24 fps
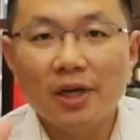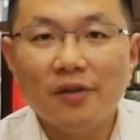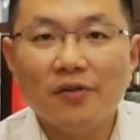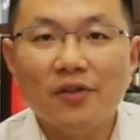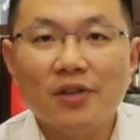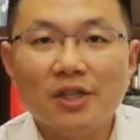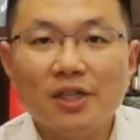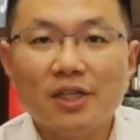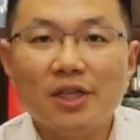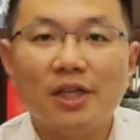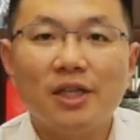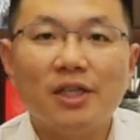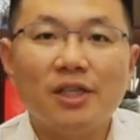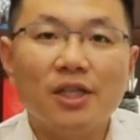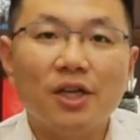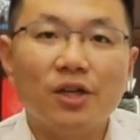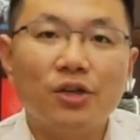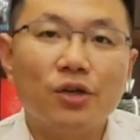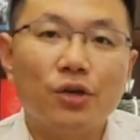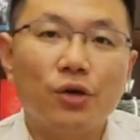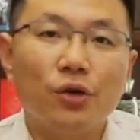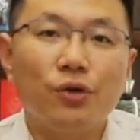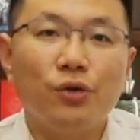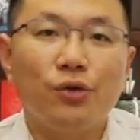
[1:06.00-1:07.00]
In the city
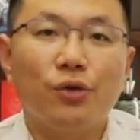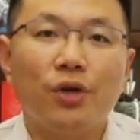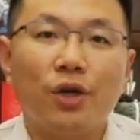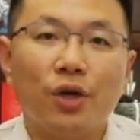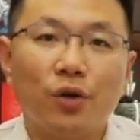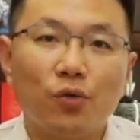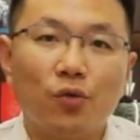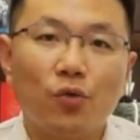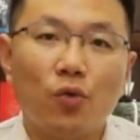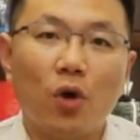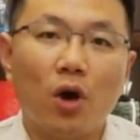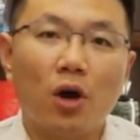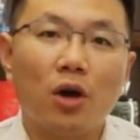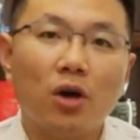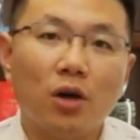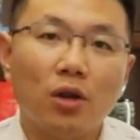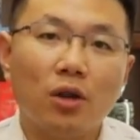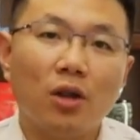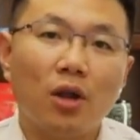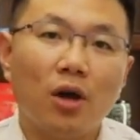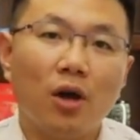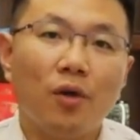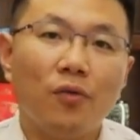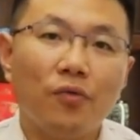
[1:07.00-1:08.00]
center, you can walk
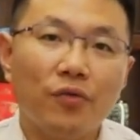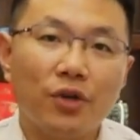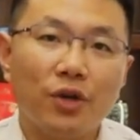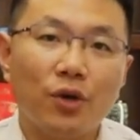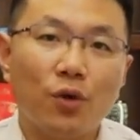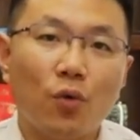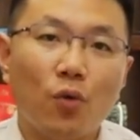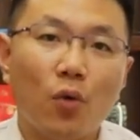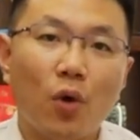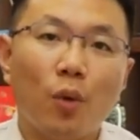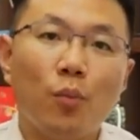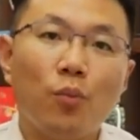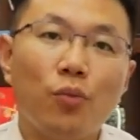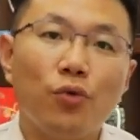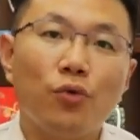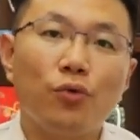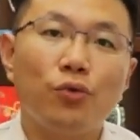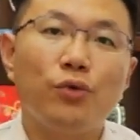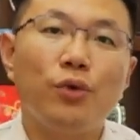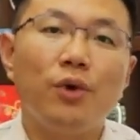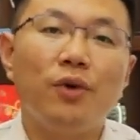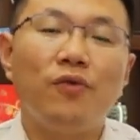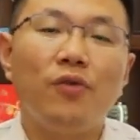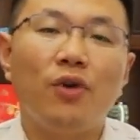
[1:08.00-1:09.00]
along the
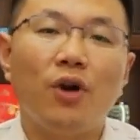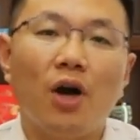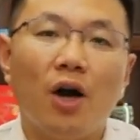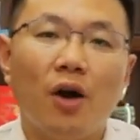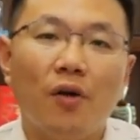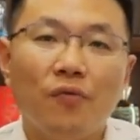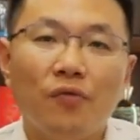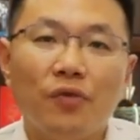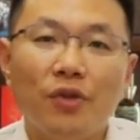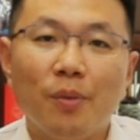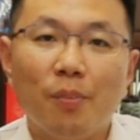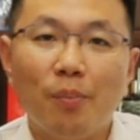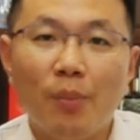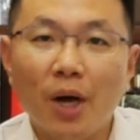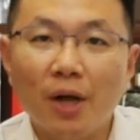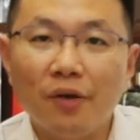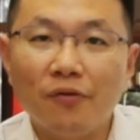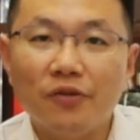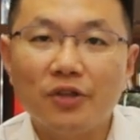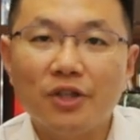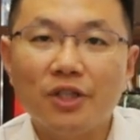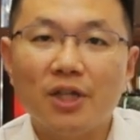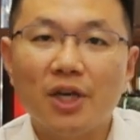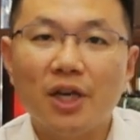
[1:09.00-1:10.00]
Huangpu River on the
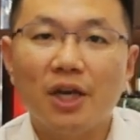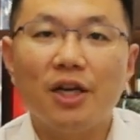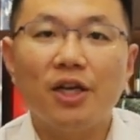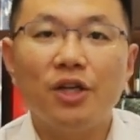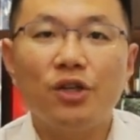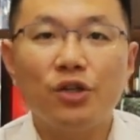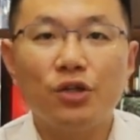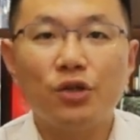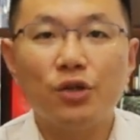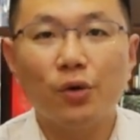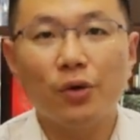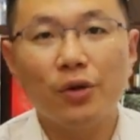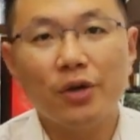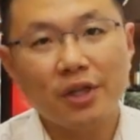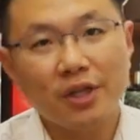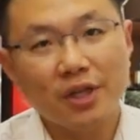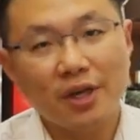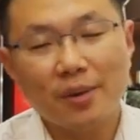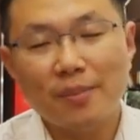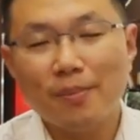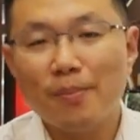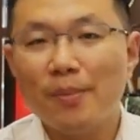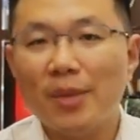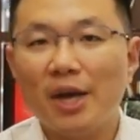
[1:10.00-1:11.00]
Bund and enjoy
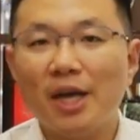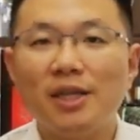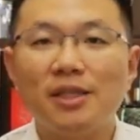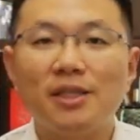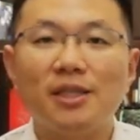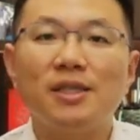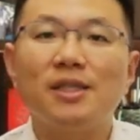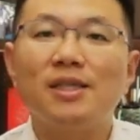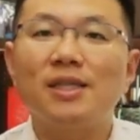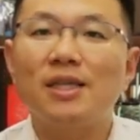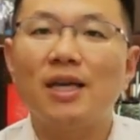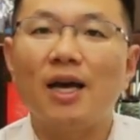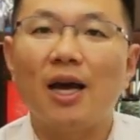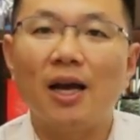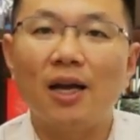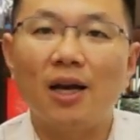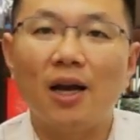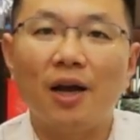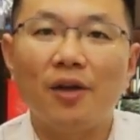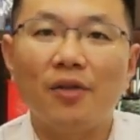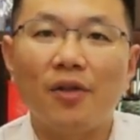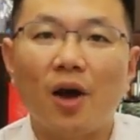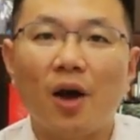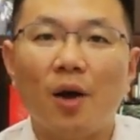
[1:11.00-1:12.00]
the amazing
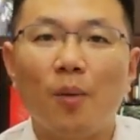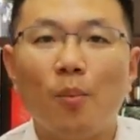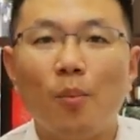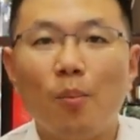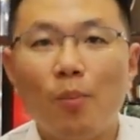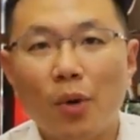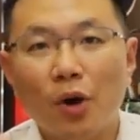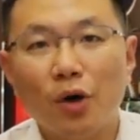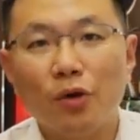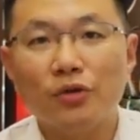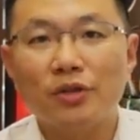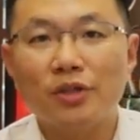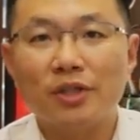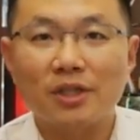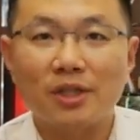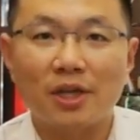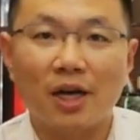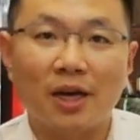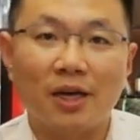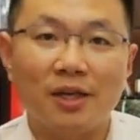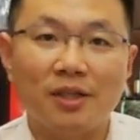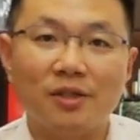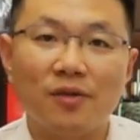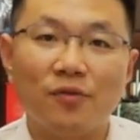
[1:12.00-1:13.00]
skyline on both
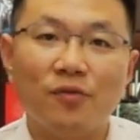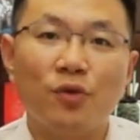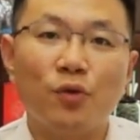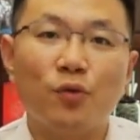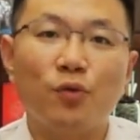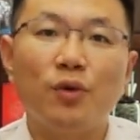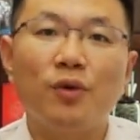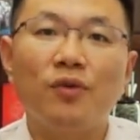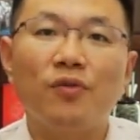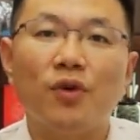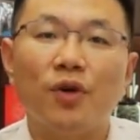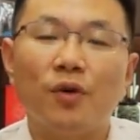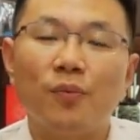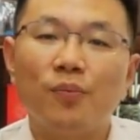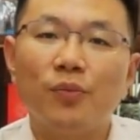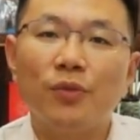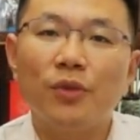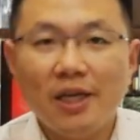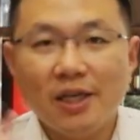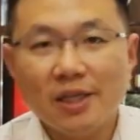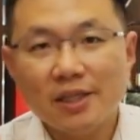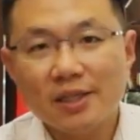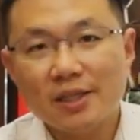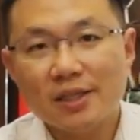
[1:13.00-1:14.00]
sides of the river.
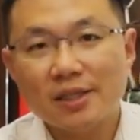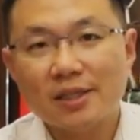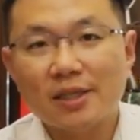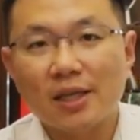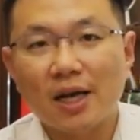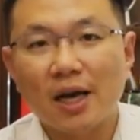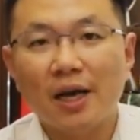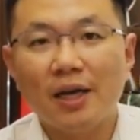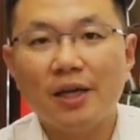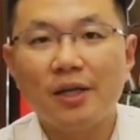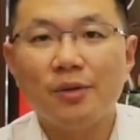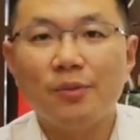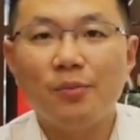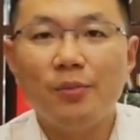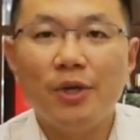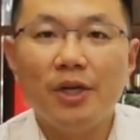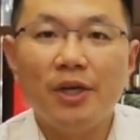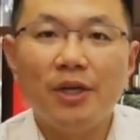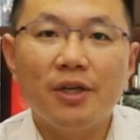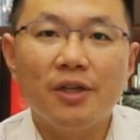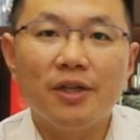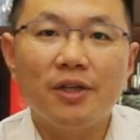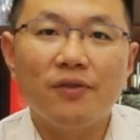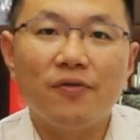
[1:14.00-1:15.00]
East side
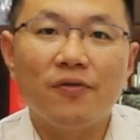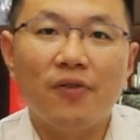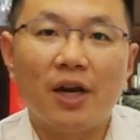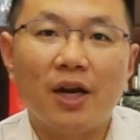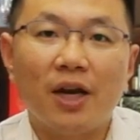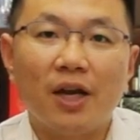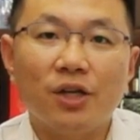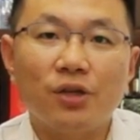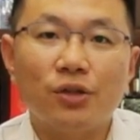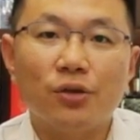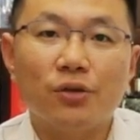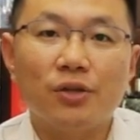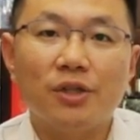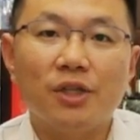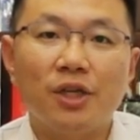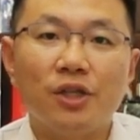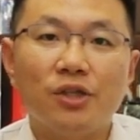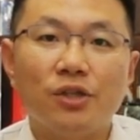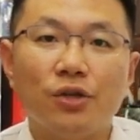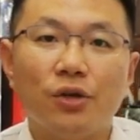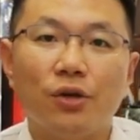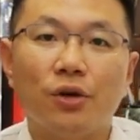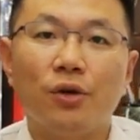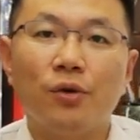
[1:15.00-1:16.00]
being the financial
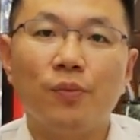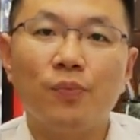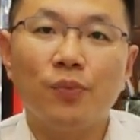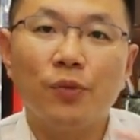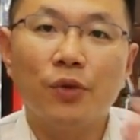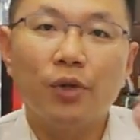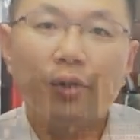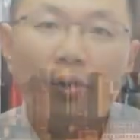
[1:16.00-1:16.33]
center